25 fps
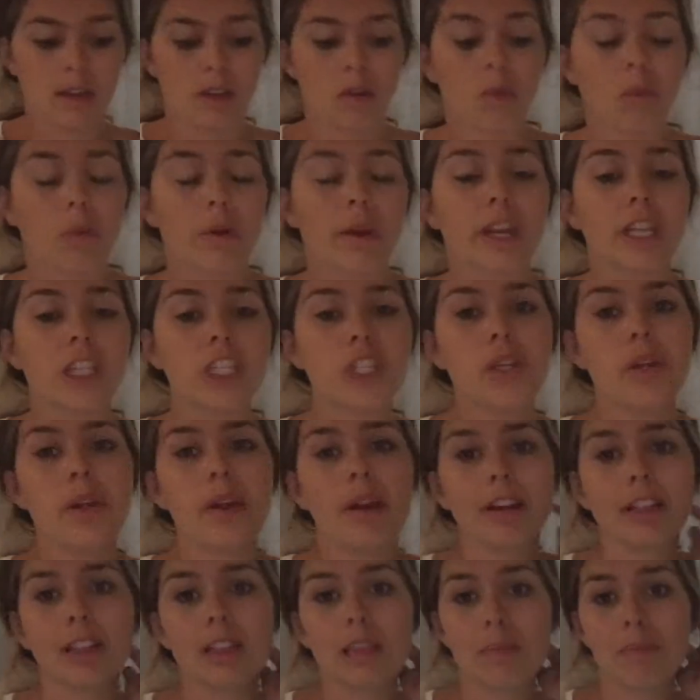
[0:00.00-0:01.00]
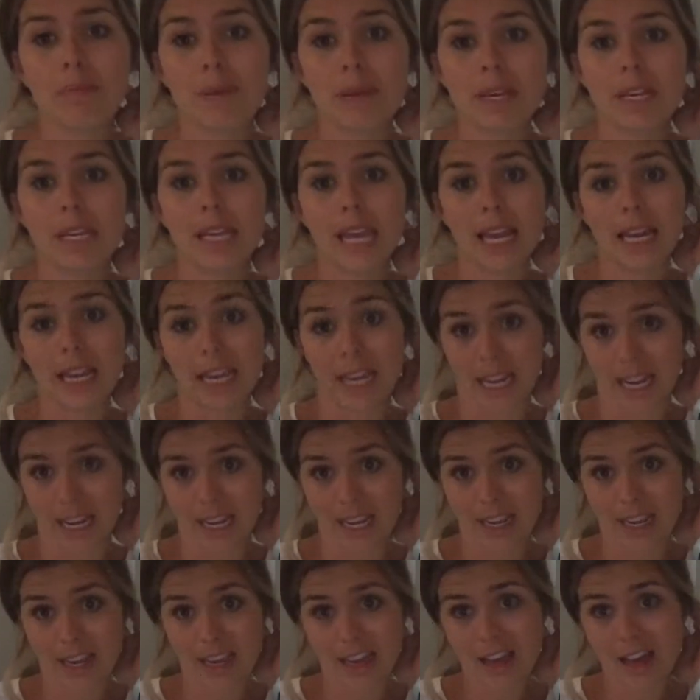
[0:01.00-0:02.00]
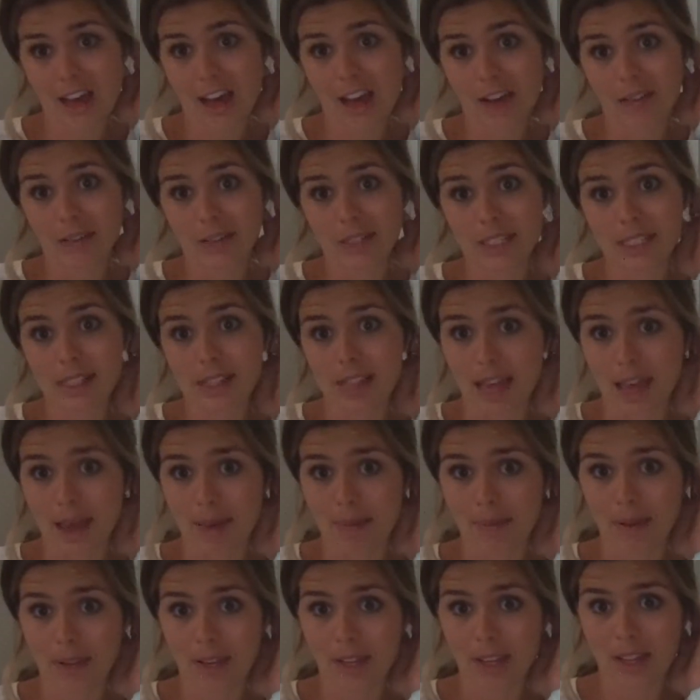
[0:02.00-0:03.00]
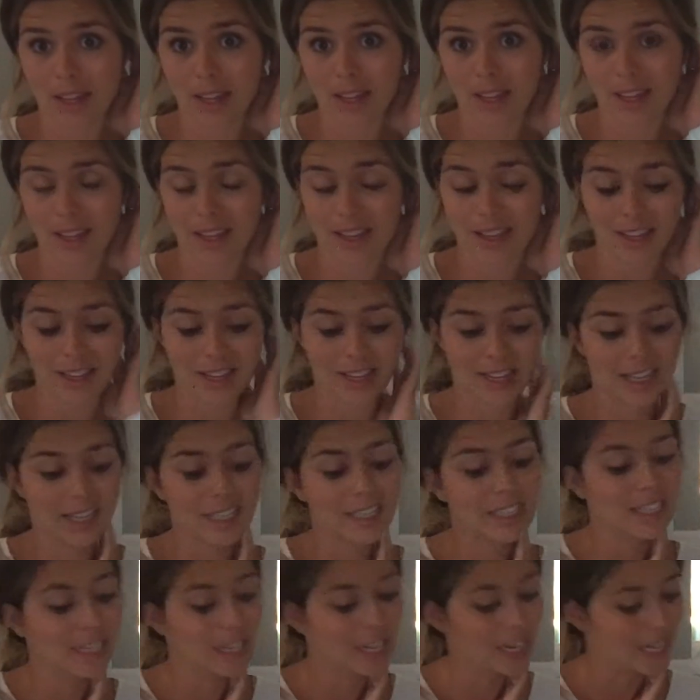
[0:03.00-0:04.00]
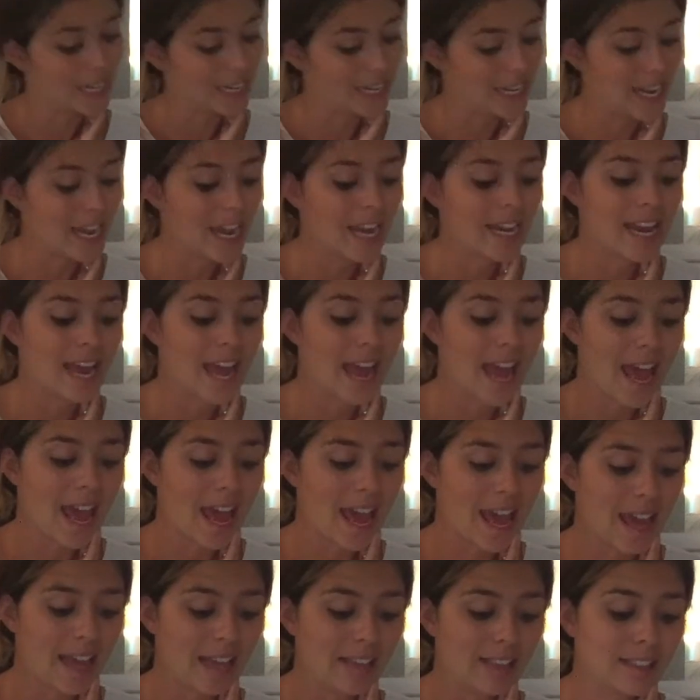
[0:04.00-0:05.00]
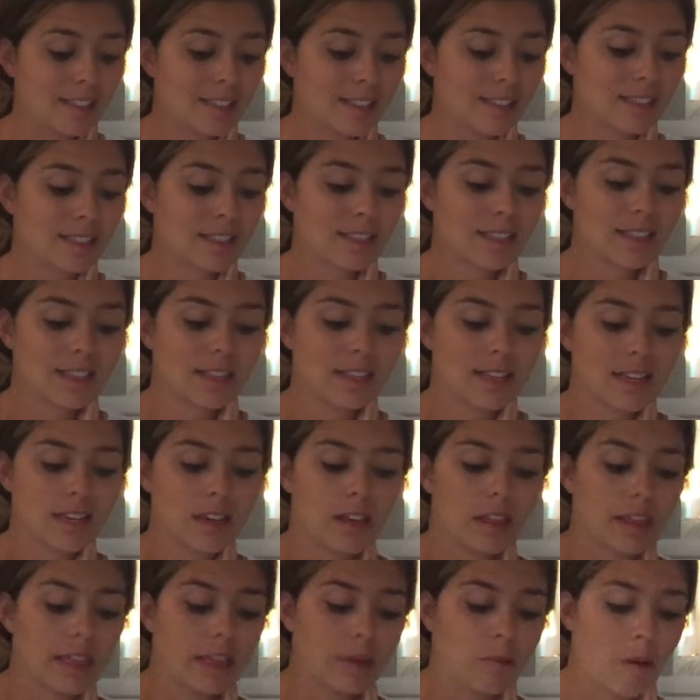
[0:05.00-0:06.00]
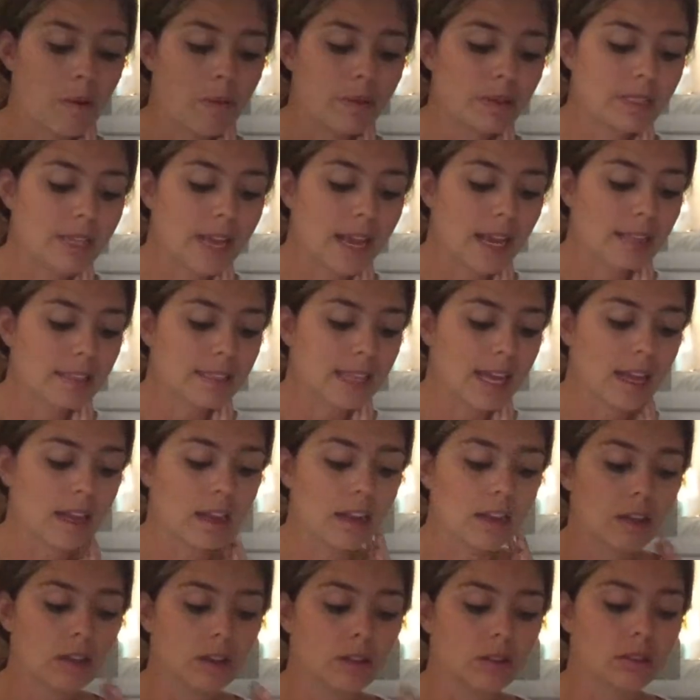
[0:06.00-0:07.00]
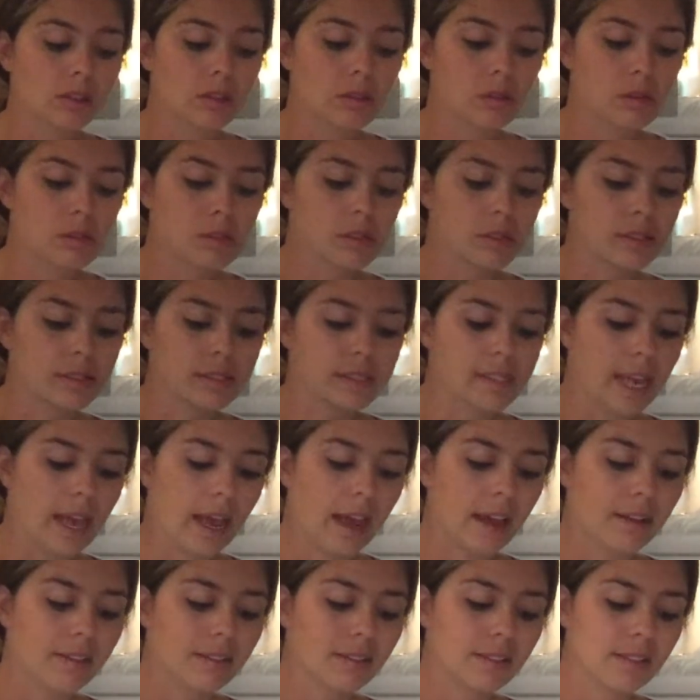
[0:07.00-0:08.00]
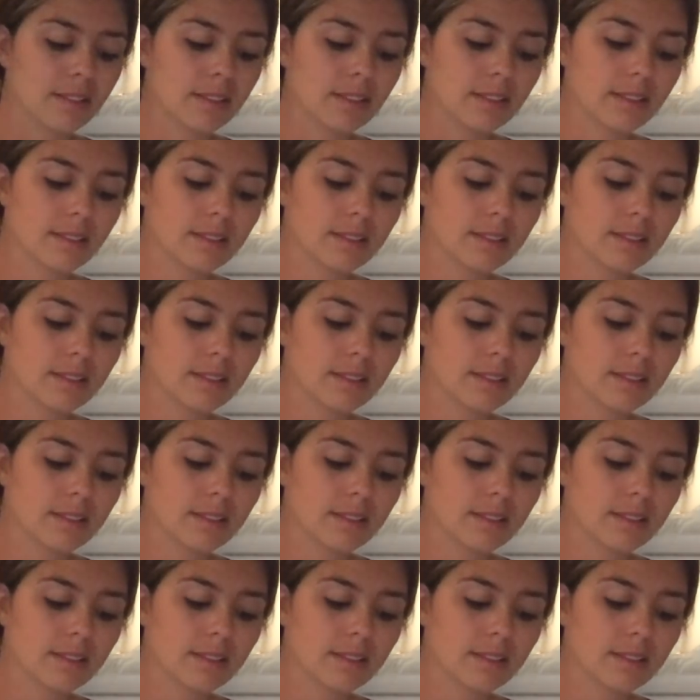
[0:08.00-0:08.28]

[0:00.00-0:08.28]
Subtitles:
What did you hear at the beginning of slip? Good. An S. Then what was next? That ul sound.